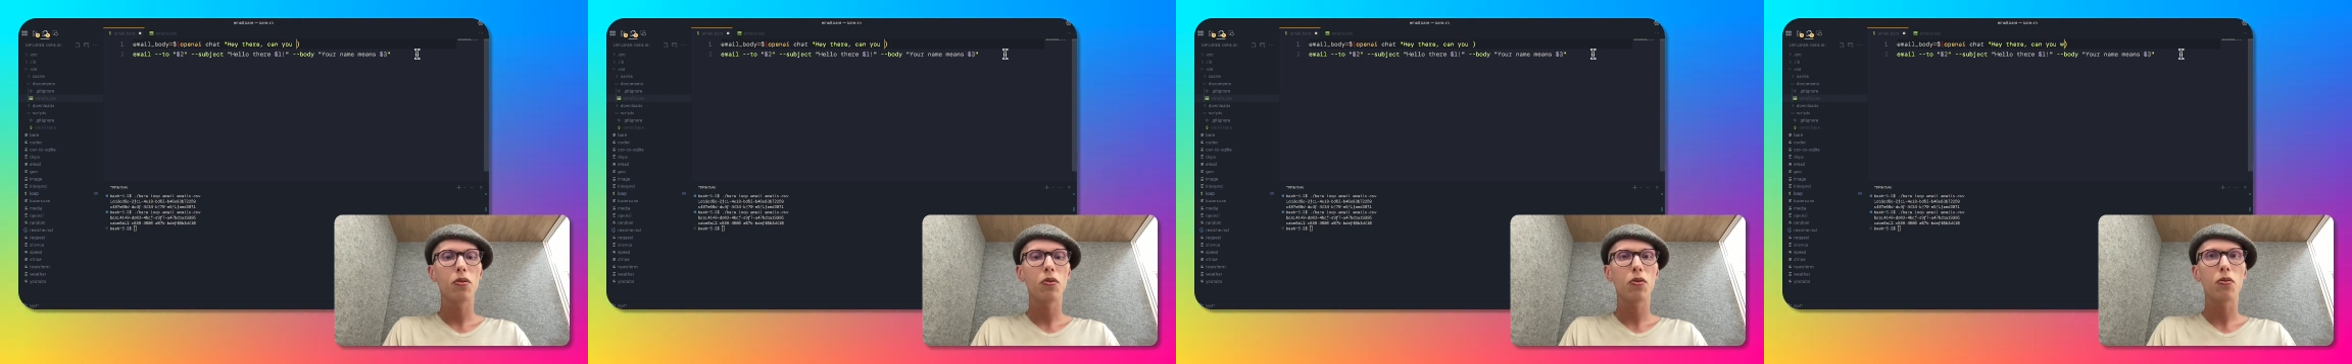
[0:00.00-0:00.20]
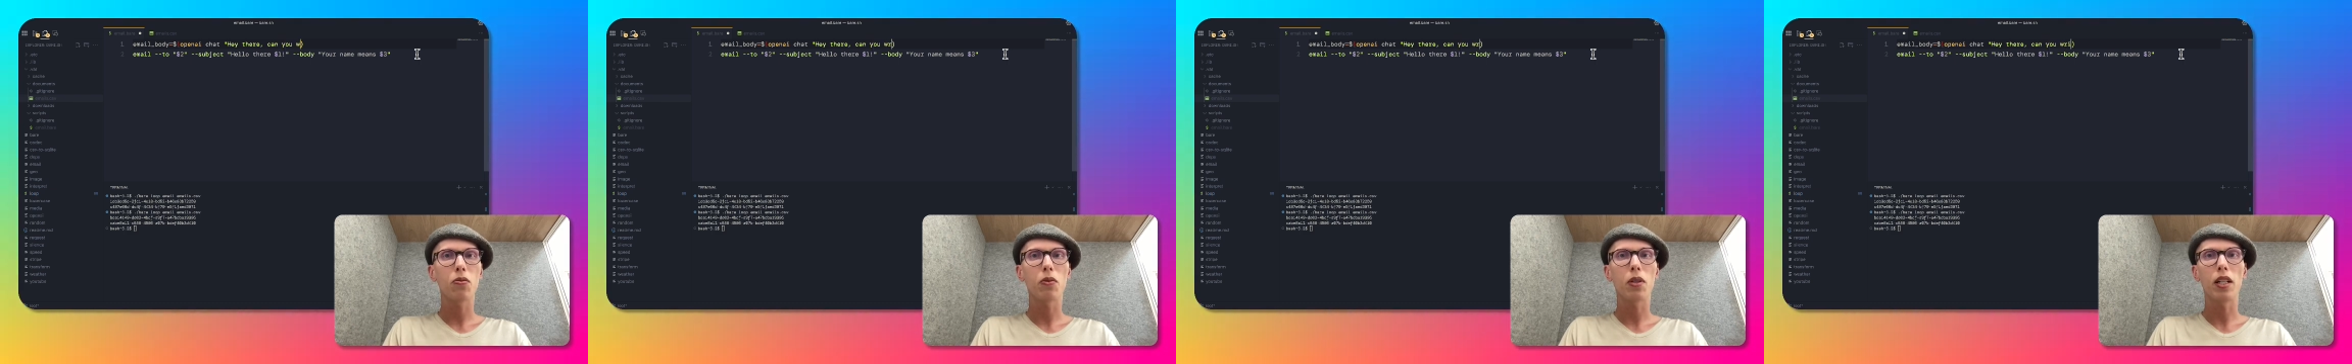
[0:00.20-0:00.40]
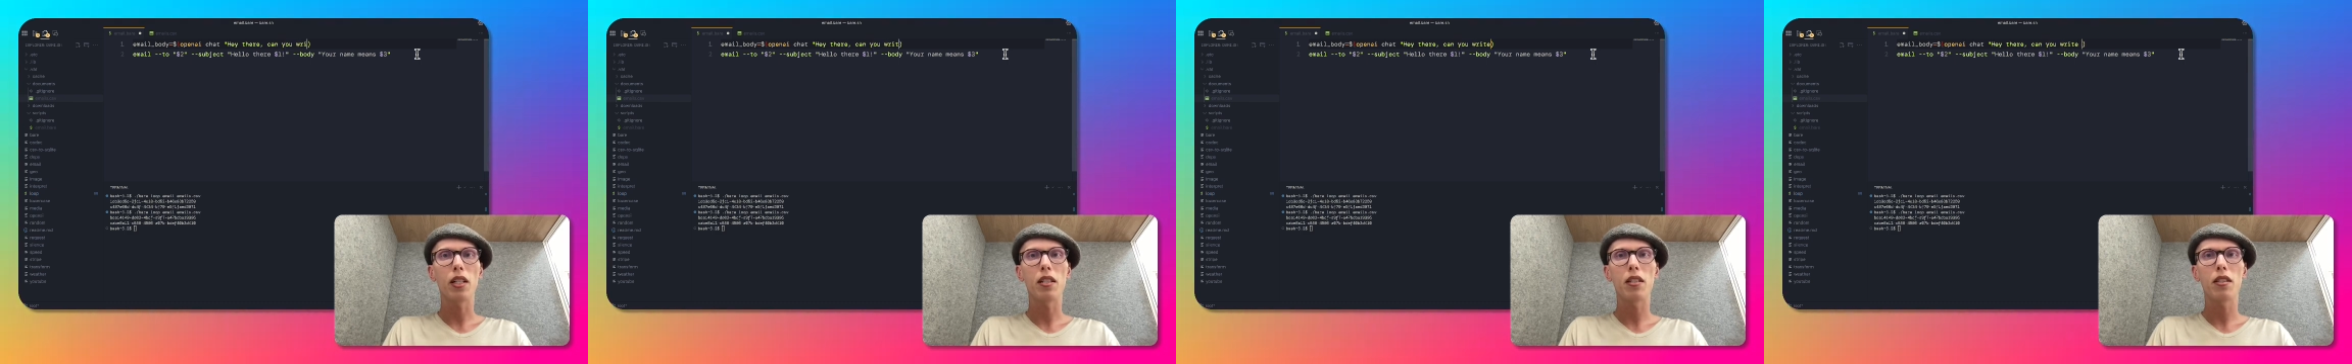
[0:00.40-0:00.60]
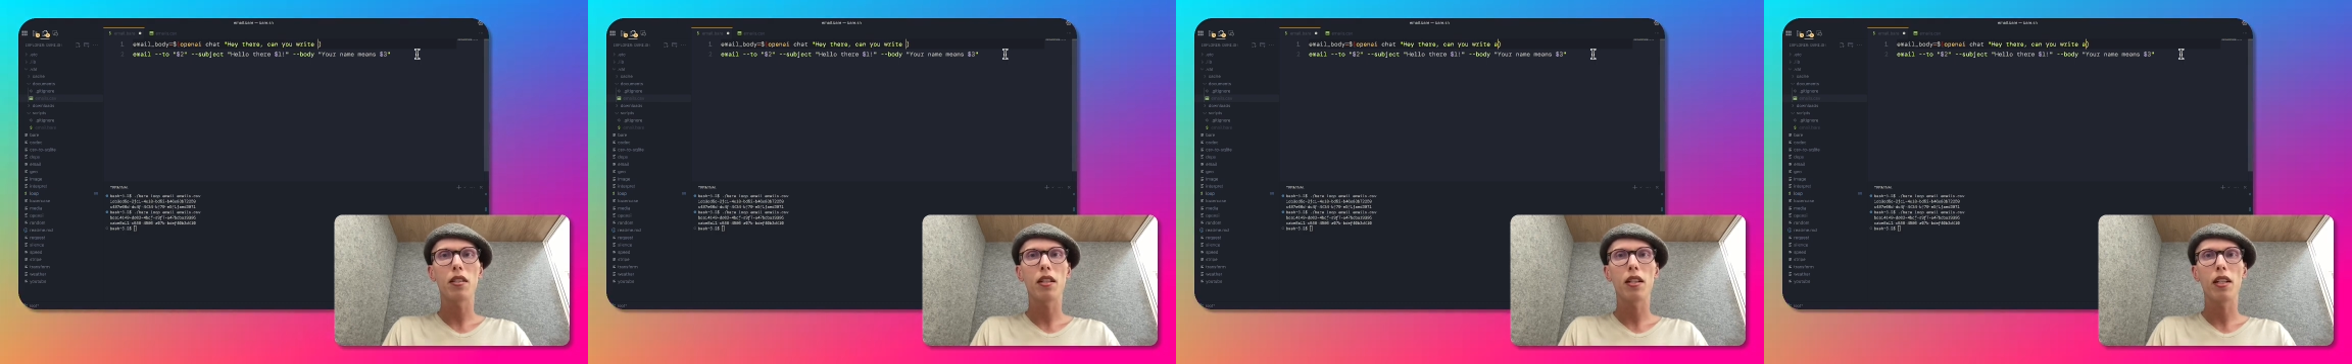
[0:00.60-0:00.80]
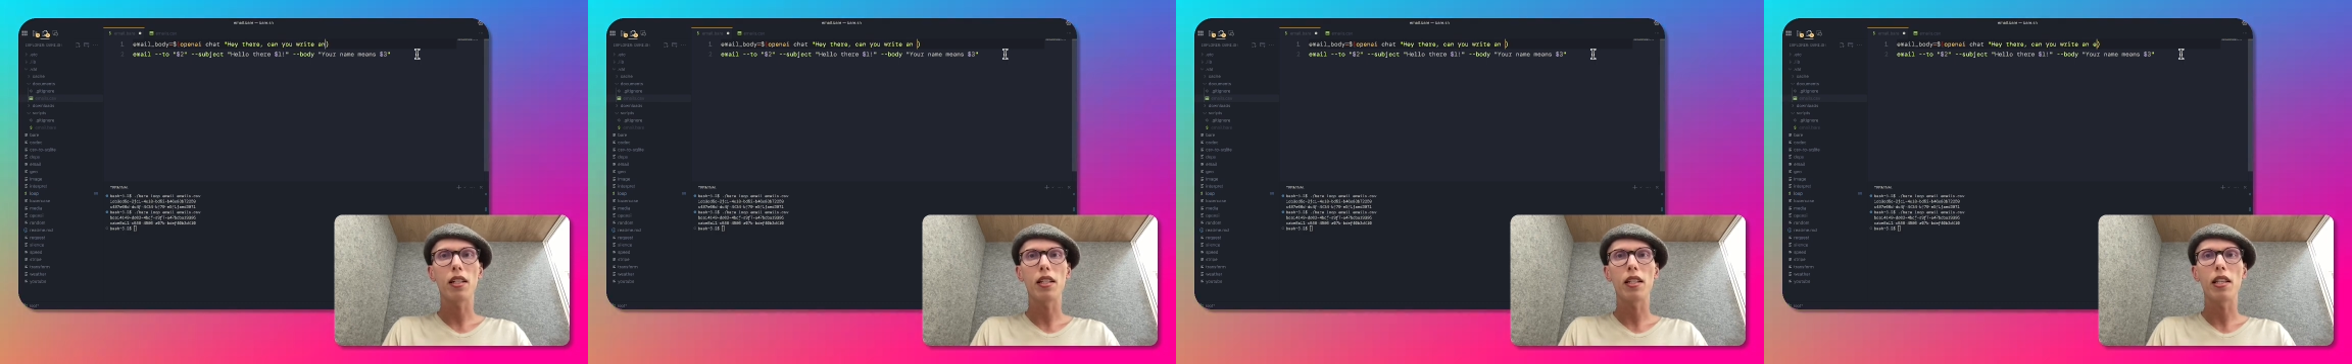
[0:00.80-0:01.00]
write
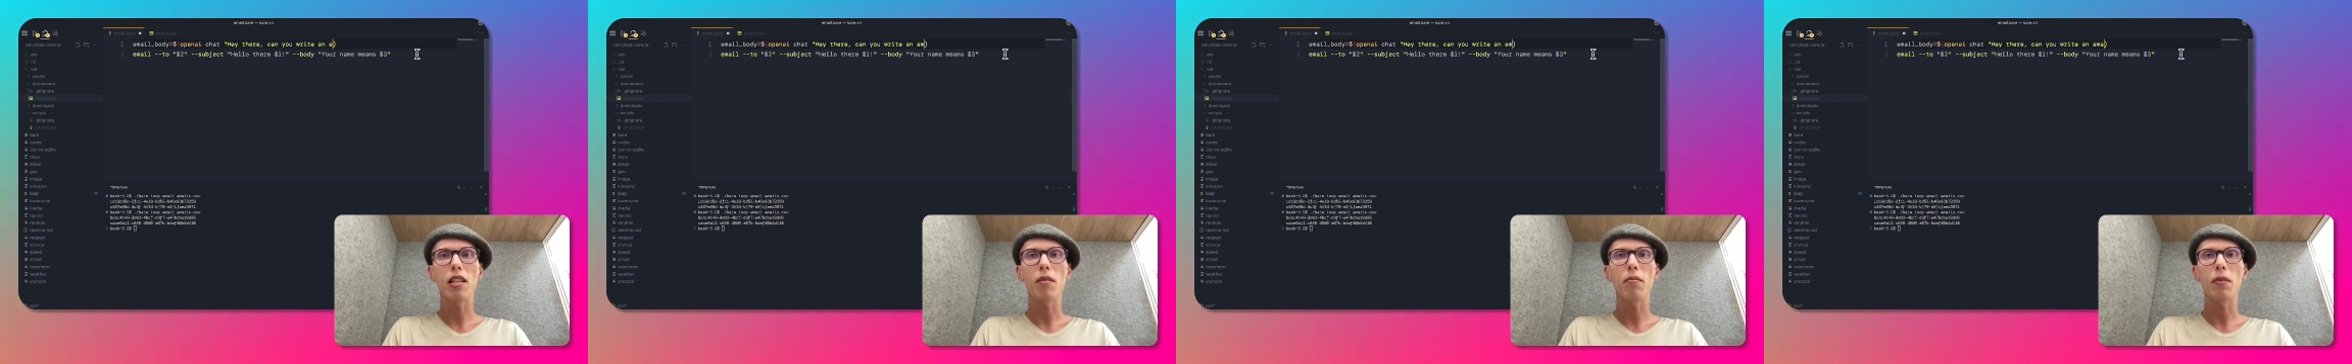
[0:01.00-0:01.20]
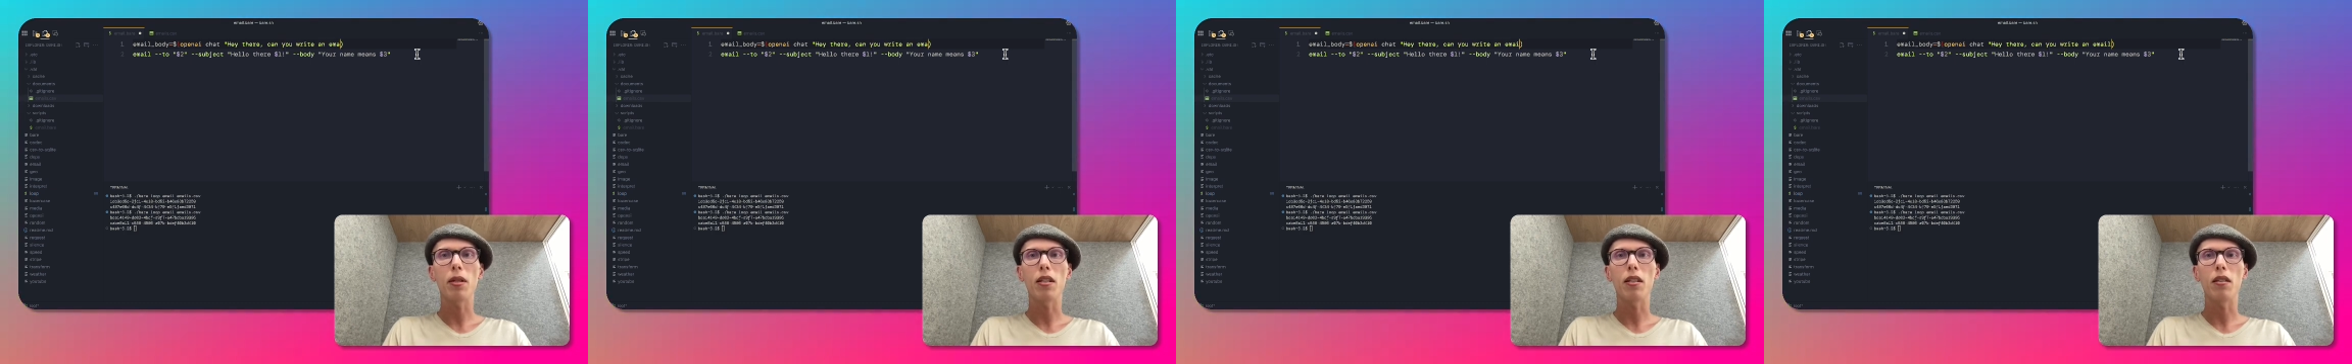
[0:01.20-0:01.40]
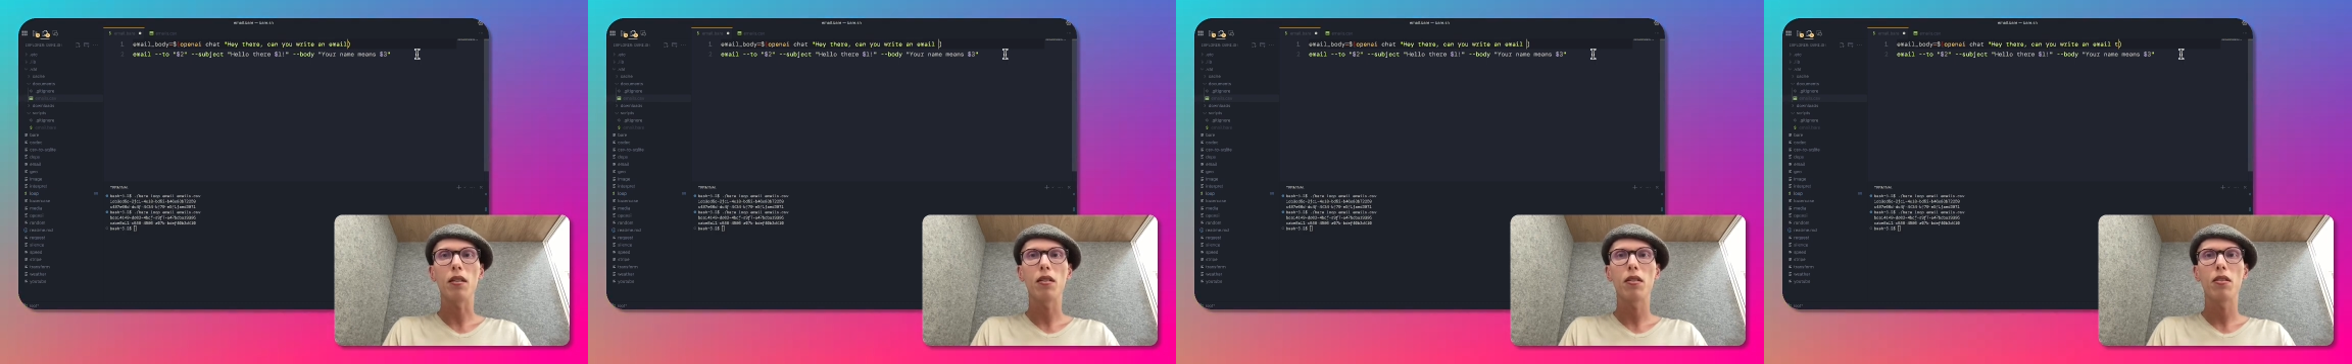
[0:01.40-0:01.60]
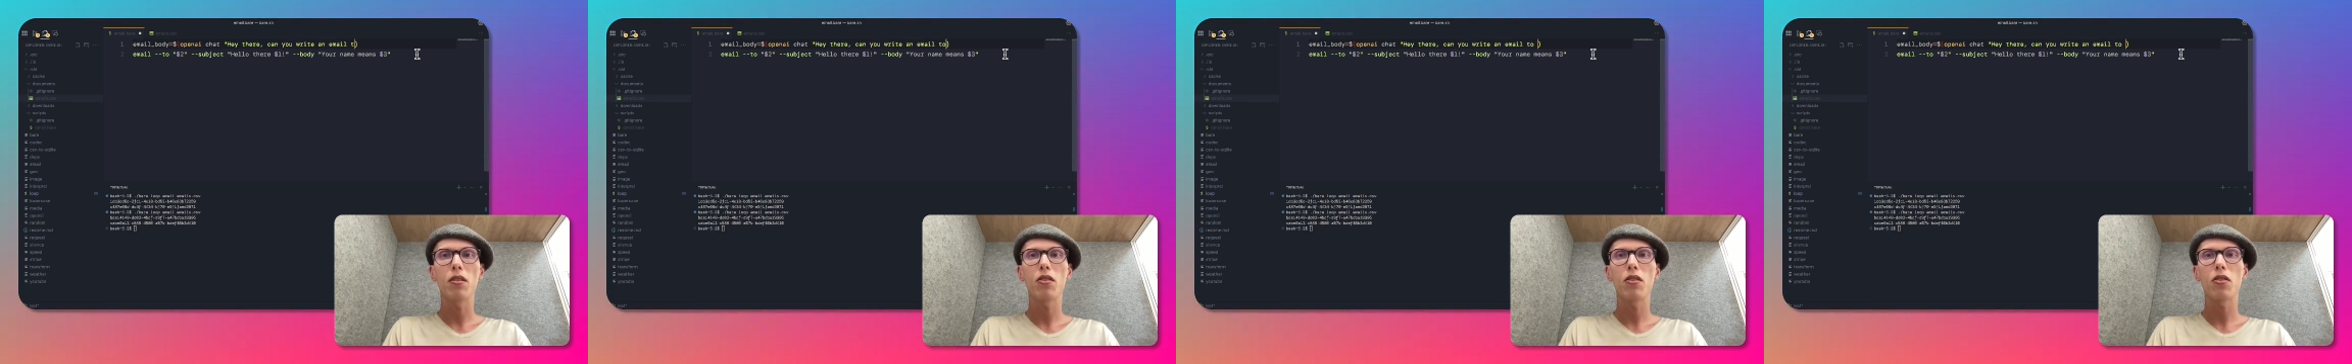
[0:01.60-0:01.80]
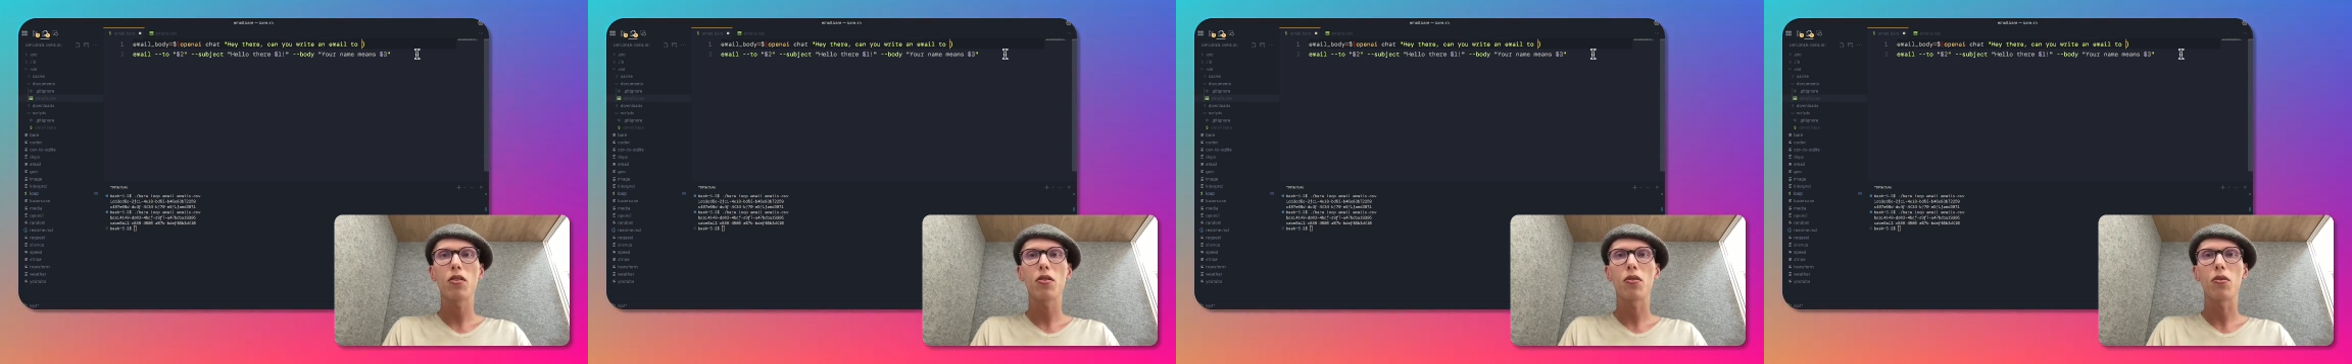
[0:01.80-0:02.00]
an email
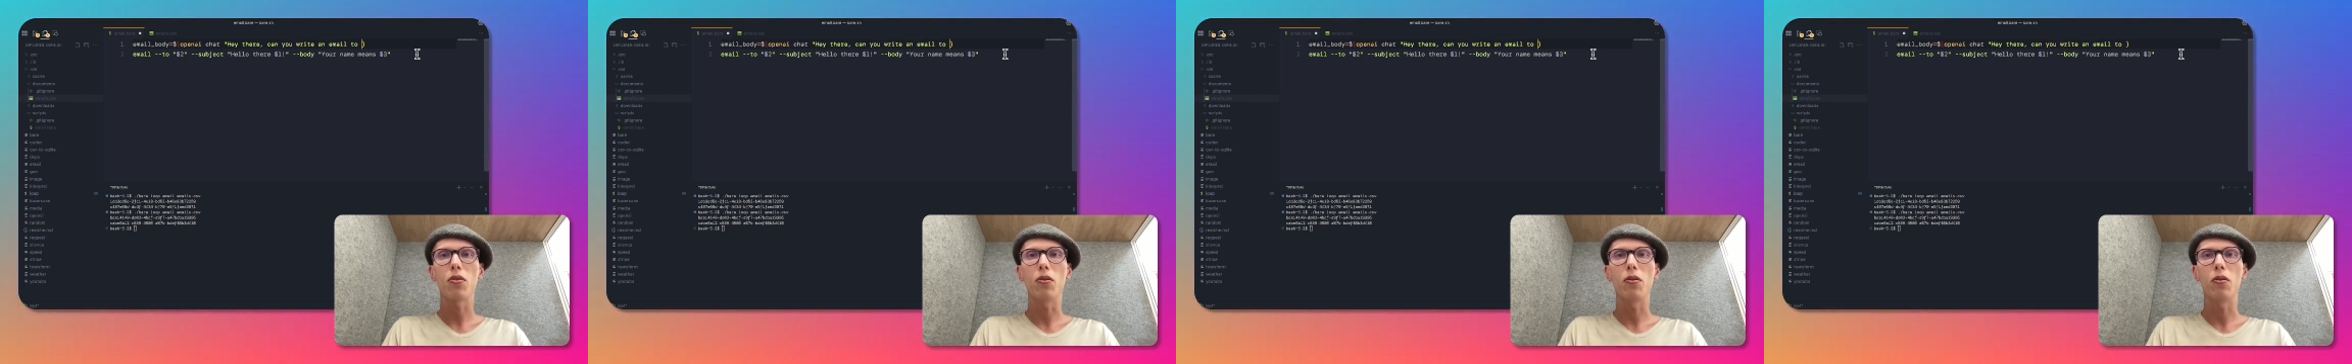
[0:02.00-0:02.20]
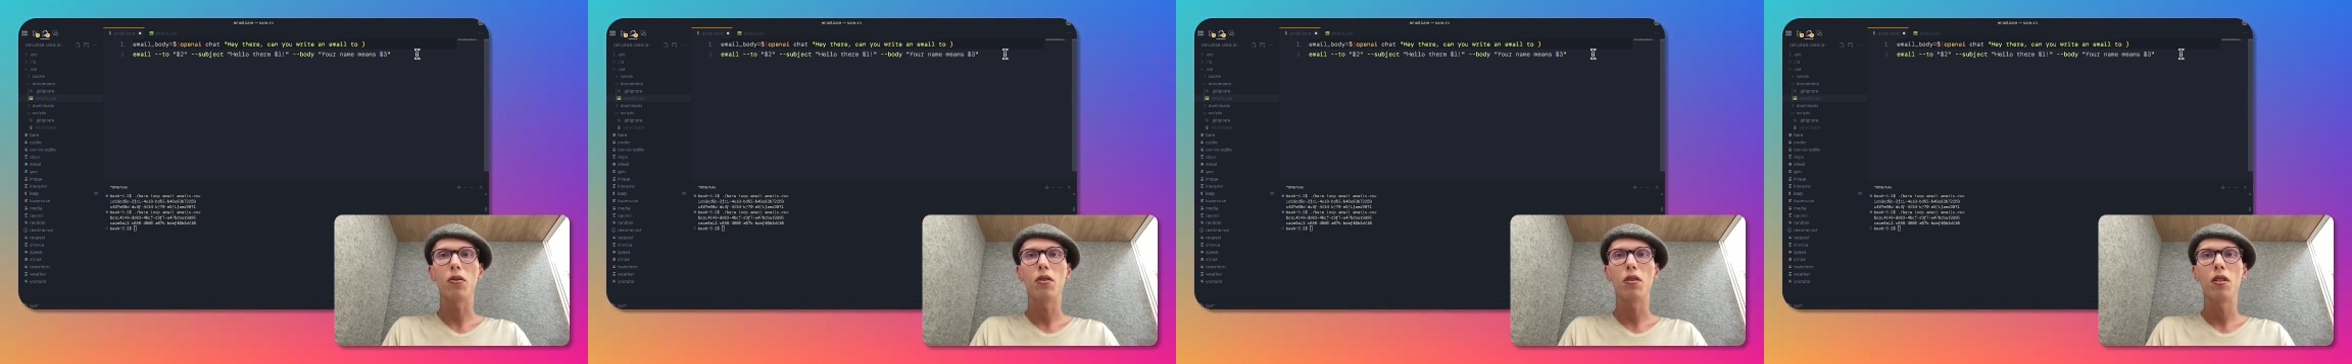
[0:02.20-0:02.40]
to